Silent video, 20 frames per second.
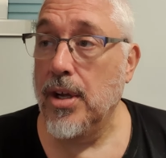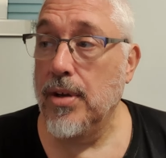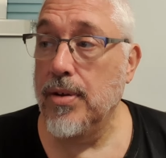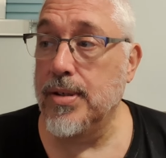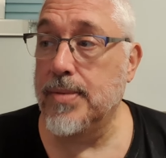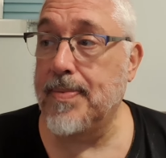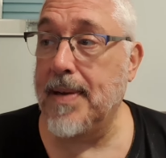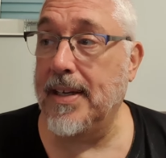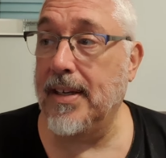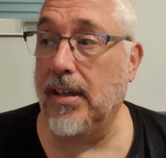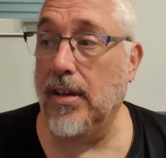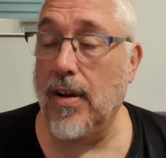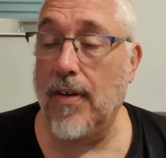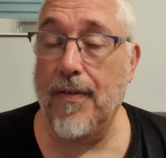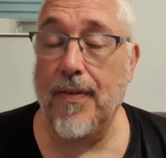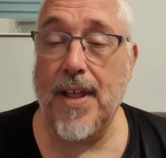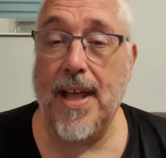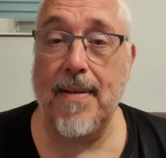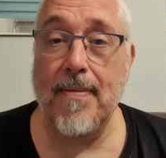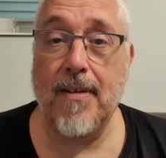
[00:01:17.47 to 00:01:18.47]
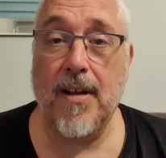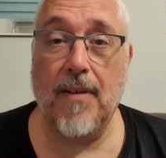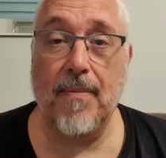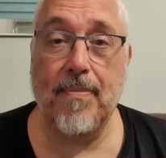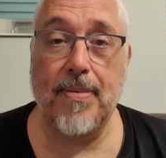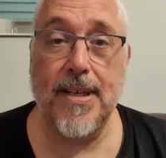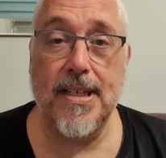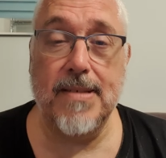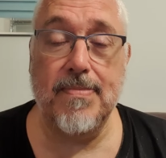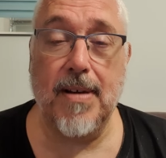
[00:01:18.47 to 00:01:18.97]
who spent a lot of their
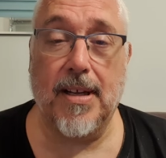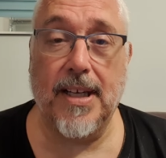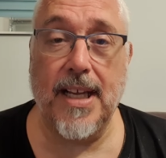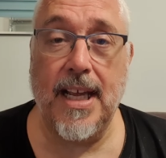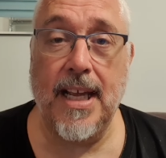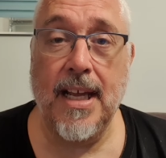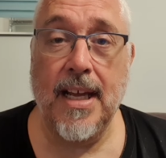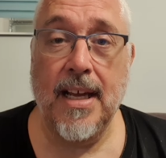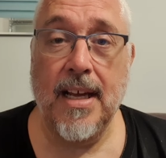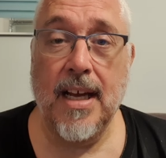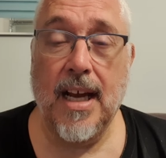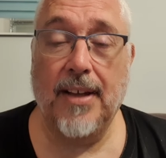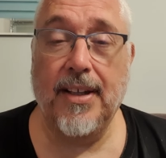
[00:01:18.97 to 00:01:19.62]
company's money